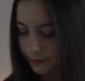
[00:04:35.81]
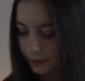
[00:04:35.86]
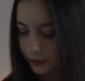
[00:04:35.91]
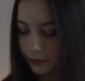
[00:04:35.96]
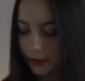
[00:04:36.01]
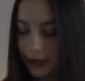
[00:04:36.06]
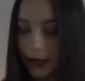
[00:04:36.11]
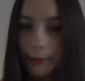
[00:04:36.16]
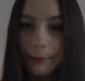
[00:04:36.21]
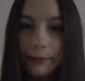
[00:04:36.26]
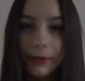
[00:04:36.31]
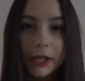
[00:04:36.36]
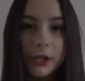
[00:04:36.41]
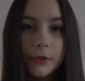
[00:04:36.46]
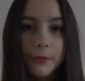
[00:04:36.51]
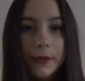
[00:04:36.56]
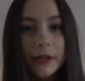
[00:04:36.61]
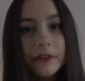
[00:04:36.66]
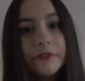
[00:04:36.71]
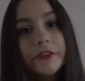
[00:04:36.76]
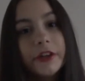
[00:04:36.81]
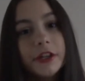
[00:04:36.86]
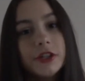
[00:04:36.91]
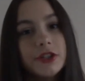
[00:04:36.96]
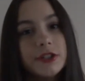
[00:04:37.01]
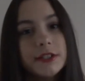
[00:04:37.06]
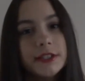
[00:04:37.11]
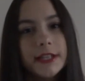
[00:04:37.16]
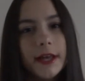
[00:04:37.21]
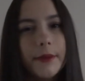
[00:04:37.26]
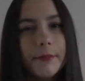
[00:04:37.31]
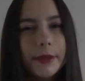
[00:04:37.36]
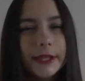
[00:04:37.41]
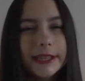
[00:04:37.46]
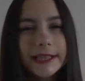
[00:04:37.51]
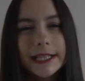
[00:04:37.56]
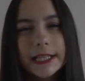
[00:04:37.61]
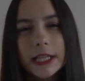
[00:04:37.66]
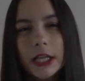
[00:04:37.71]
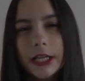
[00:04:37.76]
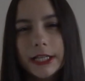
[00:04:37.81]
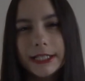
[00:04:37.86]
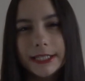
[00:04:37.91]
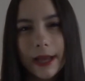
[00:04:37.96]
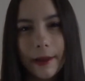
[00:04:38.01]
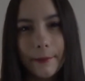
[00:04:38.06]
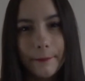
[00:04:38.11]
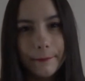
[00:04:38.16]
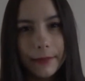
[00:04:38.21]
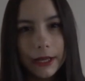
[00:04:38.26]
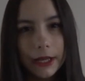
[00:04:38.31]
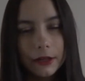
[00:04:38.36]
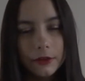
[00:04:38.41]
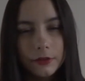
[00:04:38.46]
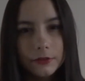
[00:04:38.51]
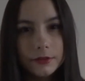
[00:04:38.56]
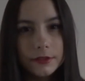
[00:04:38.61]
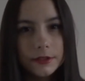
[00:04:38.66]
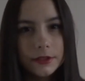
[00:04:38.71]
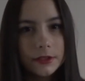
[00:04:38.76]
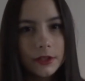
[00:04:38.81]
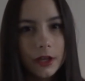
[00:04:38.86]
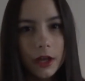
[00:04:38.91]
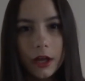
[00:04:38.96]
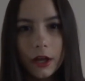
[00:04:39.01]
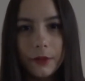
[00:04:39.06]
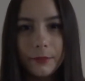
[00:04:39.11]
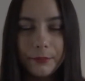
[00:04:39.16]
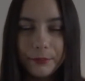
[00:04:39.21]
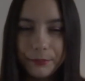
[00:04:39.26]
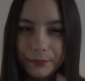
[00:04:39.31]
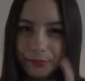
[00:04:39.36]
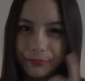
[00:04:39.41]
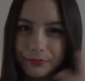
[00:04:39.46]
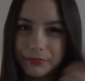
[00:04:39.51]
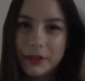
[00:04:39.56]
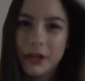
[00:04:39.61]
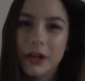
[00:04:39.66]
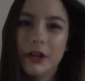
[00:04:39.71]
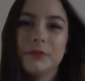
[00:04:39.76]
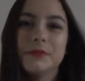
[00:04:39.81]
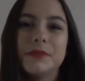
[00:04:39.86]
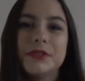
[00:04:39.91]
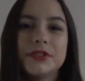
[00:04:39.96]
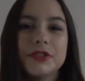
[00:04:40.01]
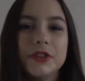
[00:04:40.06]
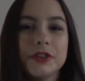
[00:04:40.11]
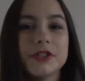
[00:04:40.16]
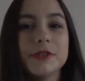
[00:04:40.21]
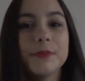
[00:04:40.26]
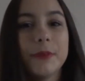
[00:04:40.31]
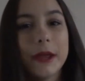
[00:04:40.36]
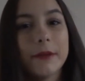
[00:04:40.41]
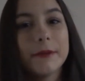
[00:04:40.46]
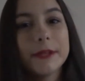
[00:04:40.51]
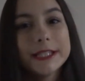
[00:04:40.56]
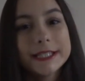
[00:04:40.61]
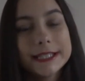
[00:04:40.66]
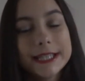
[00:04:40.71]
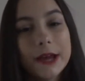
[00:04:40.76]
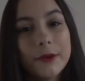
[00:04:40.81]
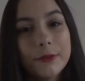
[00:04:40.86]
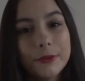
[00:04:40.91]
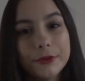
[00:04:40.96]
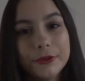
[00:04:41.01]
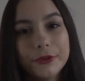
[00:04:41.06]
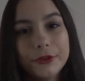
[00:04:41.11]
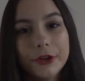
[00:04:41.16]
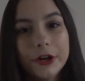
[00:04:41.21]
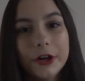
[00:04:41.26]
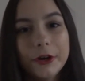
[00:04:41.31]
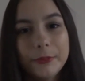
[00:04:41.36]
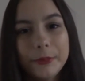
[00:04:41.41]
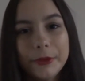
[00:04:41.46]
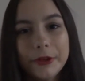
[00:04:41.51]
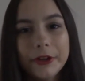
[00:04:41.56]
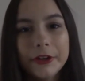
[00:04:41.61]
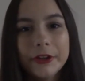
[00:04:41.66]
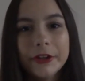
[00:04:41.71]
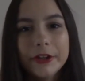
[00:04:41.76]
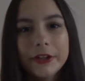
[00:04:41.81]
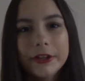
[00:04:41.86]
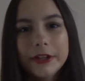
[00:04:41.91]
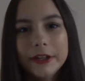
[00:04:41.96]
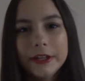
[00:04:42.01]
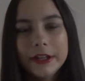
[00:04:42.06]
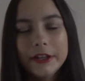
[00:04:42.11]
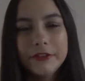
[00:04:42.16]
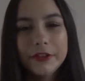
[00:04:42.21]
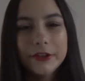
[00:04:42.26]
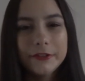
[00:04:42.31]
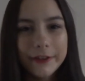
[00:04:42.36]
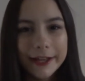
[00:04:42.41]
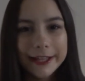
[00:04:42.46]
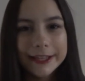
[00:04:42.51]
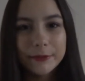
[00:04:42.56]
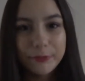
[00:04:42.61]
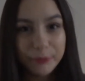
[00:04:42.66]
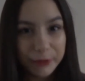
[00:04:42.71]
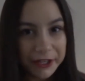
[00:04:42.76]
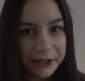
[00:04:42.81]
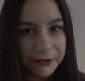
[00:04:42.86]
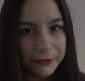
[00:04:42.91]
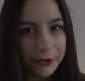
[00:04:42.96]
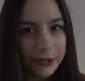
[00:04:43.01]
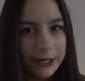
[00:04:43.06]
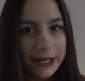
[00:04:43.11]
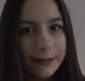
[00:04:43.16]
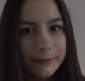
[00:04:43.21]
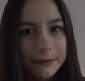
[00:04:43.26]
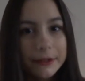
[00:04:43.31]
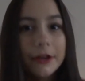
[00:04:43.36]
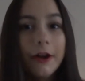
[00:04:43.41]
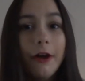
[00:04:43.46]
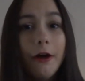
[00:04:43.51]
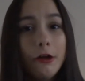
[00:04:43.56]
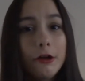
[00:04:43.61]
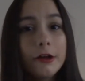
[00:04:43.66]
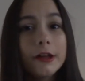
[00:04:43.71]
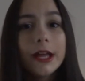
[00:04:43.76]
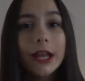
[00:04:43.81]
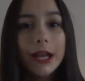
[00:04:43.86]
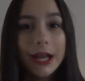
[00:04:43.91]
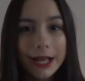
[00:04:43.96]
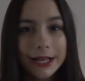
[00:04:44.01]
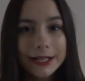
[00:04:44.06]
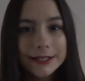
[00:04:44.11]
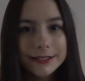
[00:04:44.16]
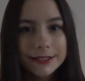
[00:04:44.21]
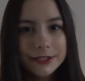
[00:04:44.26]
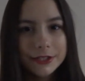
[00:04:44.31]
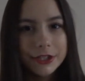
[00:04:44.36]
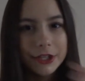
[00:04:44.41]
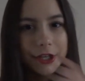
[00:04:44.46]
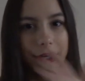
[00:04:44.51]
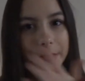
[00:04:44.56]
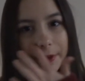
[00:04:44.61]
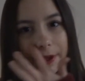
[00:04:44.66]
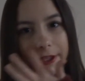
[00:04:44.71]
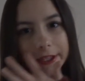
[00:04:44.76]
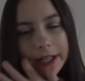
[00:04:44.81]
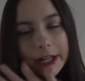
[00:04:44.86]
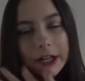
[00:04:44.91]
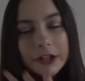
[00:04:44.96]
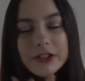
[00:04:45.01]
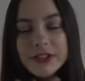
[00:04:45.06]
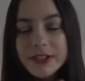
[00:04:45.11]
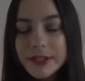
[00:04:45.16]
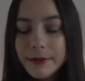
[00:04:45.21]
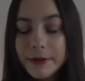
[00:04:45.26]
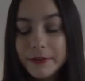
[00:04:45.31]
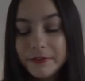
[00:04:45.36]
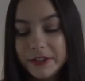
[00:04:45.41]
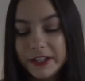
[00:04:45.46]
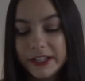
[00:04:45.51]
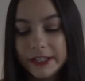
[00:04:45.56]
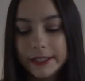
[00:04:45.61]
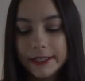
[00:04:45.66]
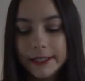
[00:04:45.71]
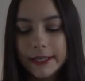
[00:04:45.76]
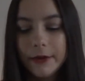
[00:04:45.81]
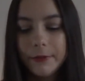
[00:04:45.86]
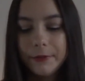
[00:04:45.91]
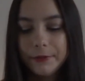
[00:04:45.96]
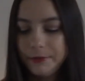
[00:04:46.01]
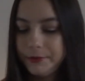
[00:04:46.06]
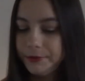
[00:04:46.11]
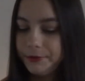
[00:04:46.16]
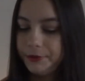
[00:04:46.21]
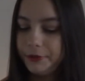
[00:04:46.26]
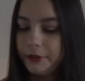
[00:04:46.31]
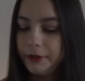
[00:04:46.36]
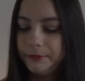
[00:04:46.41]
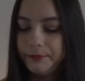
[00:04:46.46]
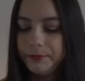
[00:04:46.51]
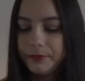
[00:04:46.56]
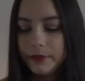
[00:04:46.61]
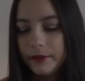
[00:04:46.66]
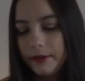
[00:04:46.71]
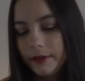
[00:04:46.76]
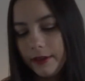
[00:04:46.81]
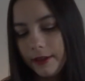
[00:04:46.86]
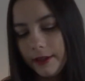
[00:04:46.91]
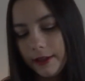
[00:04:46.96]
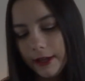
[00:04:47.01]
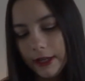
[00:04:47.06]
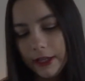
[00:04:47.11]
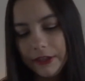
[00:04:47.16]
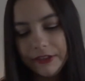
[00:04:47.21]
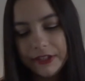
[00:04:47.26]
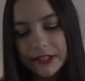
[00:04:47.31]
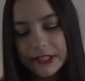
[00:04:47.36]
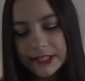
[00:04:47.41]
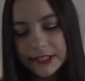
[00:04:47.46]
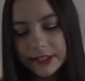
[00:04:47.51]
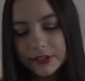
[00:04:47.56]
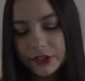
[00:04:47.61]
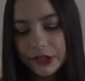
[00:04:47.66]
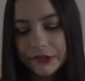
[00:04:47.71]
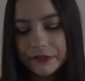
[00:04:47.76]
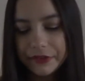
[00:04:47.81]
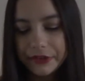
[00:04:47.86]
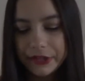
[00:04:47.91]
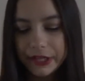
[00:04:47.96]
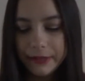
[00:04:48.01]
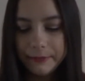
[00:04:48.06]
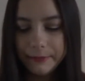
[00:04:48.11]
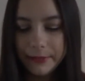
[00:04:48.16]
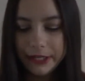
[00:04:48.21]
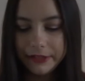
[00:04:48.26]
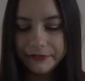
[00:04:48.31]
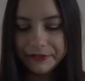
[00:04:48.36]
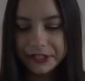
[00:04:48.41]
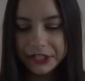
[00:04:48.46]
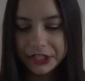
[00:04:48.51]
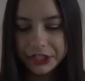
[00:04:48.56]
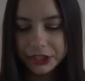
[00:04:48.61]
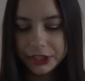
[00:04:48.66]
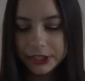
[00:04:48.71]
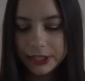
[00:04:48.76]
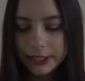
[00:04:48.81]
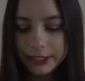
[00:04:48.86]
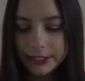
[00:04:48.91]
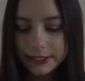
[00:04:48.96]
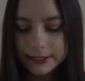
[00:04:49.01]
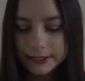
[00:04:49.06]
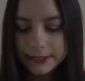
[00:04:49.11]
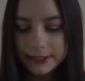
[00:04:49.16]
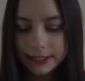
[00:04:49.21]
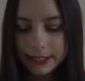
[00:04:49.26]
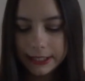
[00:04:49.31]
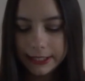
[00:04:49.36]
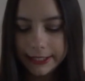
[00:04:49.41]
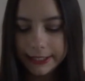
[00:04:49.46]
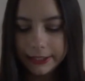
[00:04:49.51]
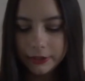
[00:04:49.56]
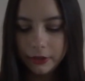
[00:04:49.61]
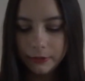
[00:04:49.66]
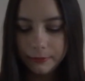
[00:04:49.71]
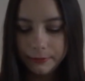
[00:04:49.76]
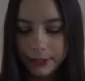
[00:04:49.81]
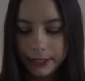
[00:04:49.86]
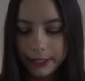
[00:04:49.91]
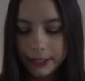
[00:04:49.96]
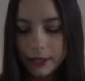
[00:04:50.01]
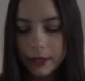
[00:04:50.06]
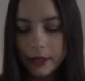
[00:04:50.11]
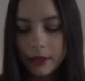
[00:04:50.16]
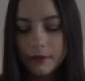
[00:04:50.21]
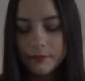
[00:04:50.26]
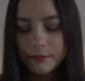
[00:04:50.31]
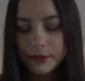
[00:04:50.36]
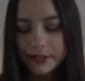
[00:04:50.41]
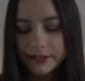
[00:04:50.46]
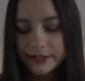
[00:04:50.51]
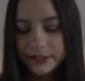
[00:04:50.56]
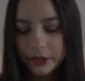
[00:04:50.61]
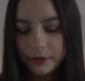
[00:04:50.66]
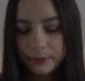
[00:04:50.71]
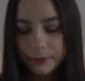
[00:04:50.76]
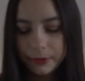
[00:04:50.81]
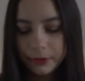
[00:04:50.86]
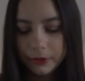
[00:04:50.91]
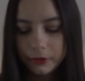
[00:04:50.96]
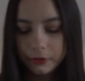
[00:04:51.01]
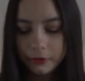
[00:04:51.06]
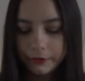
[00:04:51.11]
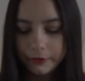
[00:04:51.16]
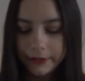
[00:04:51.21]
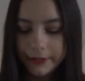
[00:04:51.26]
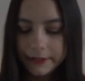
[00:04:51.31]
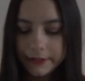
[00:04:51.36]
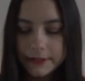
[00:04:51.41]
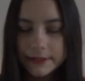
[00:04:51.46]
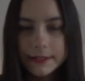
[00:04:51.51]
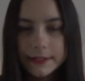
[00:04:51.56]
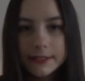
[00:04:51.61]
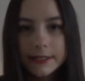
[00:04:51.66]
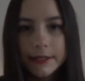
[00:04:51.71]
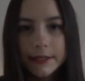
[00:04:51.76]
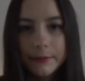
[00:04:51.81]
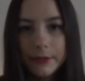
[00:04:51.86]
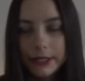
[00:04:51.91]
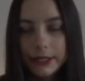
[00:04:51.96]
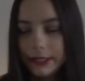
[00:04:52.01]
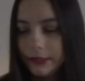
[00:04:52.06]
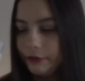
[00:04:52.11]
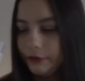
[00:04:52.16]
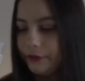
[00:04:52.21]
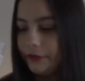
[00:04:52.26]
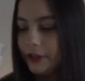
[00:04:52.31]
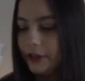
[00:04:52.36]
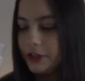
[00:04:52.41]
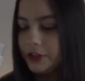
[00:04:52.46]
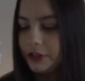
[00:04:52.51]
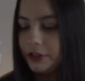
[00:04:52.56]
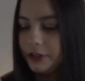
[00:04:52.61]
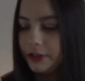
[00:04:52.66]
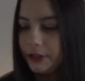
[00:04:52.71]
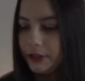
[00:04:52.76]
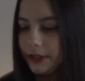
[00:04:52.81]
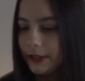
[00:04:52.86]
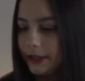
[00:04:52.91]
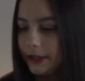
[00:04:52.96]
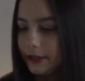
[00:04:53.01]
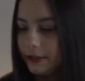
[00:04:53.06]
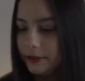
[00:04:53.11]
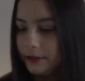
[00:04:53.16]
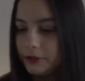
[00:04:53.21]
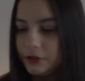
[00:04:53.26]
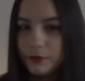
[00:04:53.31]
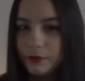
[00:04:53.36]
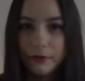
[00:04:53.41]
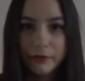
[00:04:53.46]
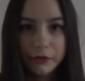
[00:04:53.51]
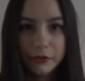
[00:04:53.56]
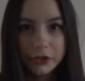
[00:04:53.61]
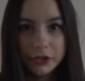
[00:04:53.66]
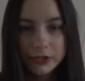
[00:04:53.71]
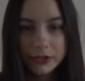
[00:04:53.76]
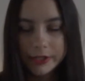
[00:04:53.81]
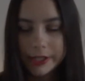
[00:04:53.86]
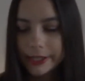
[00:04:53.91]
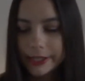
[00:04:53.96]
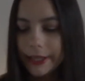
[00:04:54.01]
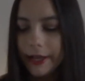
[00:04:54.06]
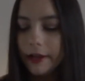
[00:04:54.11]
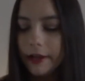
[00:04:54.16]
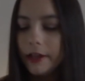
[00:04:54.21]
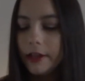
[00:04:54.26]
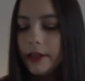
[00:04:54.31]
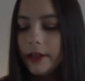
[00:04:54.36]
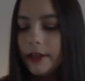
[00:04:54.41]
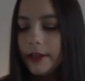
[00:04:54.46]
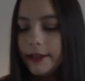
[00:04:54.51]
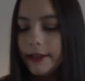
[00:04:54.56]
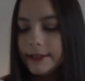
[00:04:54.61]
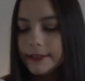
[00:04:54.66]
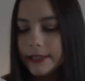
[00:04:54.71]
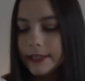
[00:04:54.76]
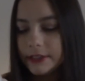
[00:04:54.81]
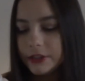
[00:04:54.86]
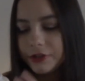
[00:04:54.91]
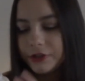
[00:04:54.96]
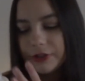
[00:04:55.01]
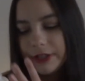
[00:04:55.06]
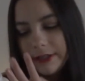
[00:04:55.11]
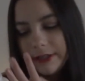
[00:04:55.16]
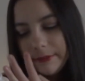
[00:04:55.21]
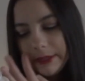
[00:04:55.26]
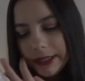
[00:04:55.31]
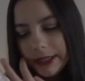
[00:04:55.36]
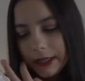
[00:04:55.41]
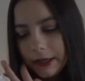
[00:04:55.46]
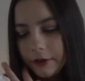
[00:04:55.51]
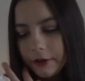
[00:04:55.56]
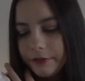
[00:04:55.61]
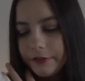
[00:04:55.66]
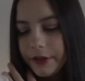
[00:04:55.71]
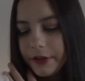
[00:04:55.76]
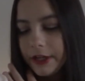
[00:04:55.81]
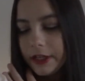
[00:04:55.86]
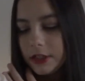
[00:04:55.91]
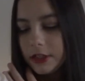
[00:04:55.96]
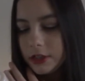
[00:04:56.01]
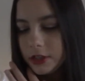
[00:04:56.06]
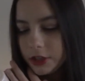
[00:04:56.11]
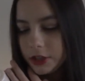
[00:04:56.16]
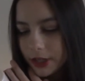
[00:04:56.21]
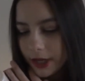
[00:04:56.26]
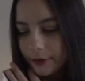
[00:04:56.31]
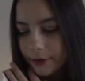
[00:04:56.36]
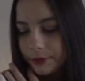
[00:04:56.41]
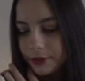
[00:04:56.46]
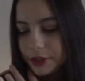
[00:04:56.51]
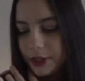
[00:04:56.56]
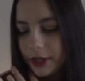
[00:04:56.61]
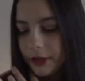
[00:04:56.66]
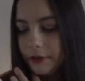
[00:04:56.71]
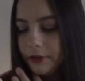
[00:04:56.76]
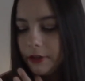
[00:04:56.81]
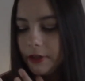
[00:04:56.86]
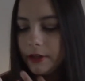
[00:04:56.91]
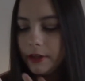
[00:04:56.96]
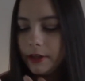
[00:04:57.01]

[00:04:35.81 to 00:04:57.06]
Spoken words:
You can buy the big versions of them, but I think they're like £10. I'm so debating whether to get one or not, but if you've had the big one, let me know how long it lasts you, and then I'll see whether I can get one or not. And this is another mini version, and this is the Clean On Me by Soap and Glory, and this is the mini little version again. I don't know if I just said that. It says creamy clarifying shower gel,